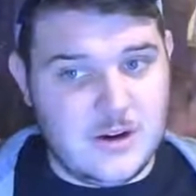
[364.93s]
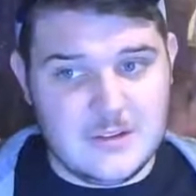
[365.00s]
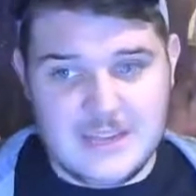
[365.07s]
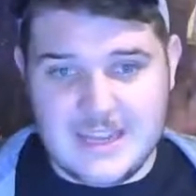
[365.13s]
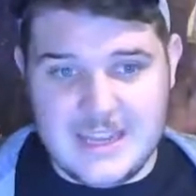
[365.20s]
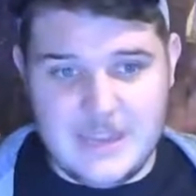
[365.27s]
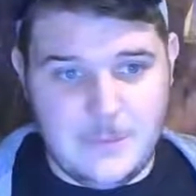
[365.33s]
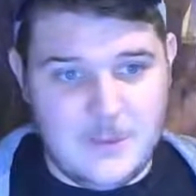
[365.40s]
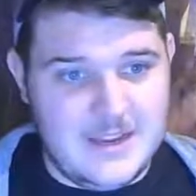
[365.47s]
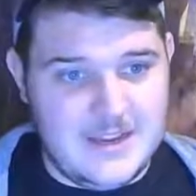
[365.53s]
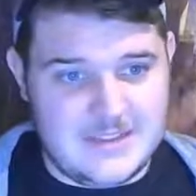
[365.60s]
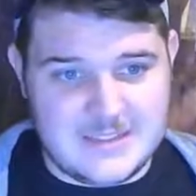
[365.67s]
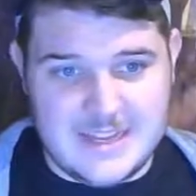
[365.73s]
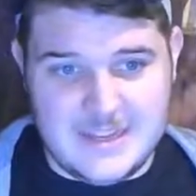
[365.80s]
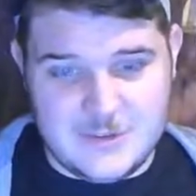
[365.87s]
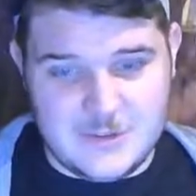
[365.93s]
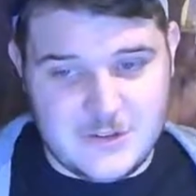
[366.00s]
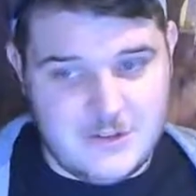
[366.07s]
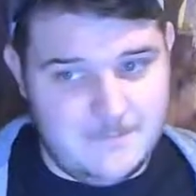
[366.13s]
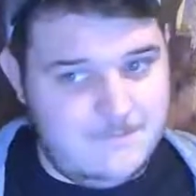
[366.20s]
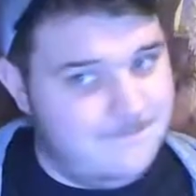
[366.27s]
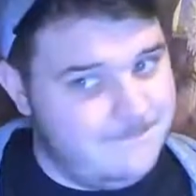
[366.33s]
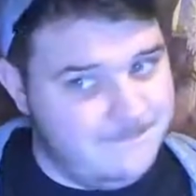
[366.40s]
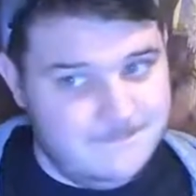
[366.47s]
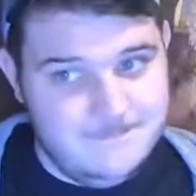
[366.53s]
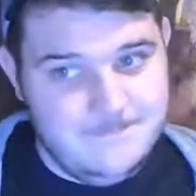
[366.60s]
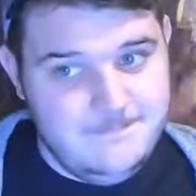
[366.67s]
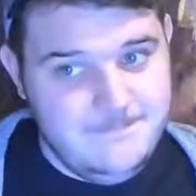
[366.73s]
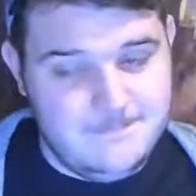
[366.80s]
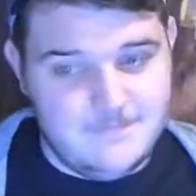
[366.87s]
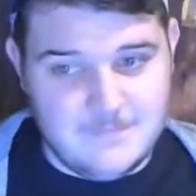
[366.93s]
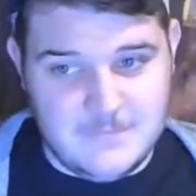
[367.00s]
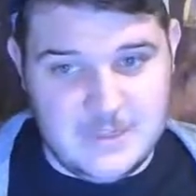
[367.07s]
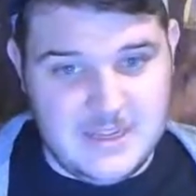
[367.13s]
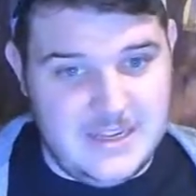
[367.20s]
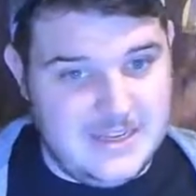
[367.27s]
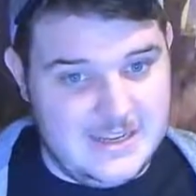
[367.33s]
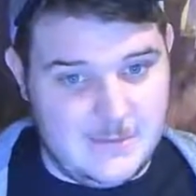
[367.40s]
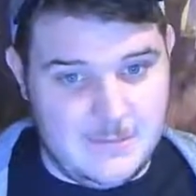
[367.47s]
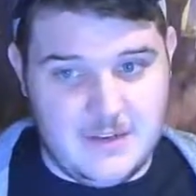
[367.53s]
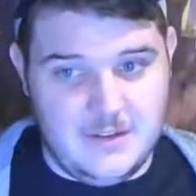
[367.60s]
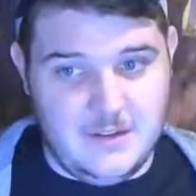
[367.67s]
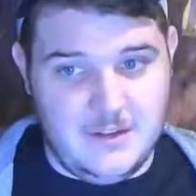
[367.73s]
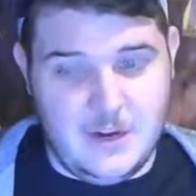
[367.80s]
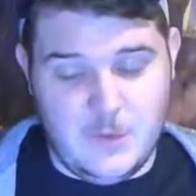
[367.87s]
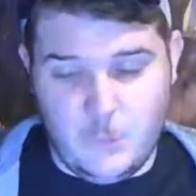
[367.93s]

game, guys, cantrip. It can mean a lot.